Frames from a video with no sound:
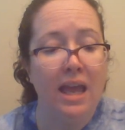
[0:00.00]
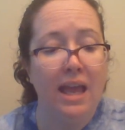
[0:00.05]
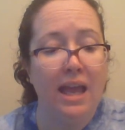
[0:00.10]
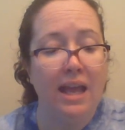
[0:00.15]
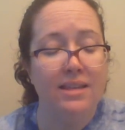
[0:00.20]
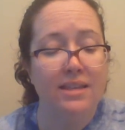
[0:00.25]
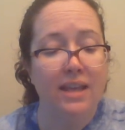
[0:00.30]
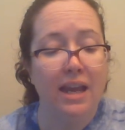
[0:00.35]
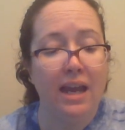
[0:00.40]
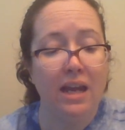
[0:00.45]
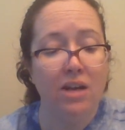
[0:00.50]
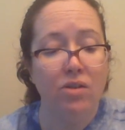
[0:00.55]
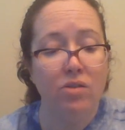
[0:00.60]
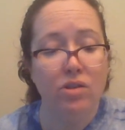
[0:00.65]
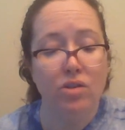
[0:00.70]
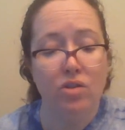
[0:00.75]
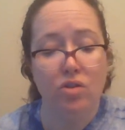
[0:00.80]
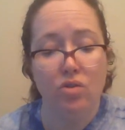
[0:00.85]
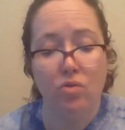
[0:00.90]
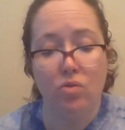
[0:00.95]
As
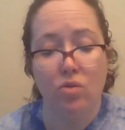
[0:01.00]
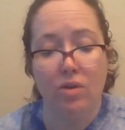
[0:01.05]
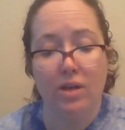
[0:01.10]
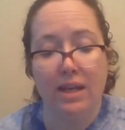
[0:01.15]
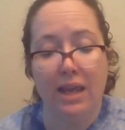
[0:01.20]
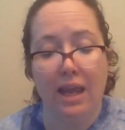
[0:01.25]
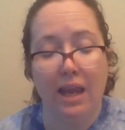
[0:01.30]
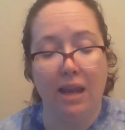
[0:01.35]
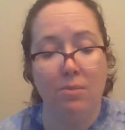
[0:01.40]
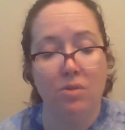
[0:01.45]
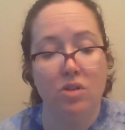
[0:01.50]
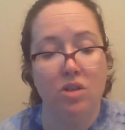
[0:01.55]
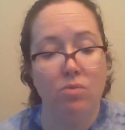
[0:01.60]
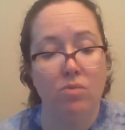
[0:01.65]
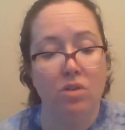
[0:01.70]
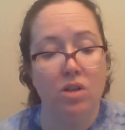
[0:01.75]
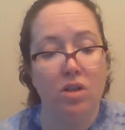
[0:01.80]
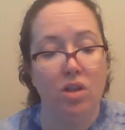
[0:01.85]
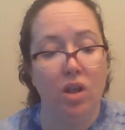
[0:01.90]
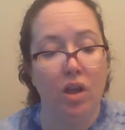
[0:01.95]
Hagrid's story came to
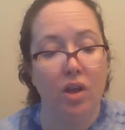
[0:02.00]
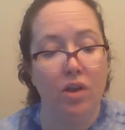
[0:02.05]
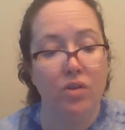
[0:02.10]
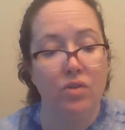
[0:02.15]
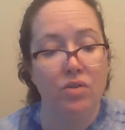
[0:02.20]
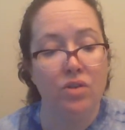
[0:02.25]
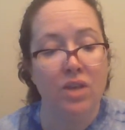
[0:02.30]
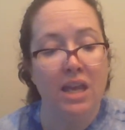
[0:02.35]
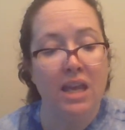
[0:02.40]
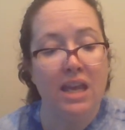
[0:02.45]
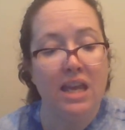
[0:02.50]
a close,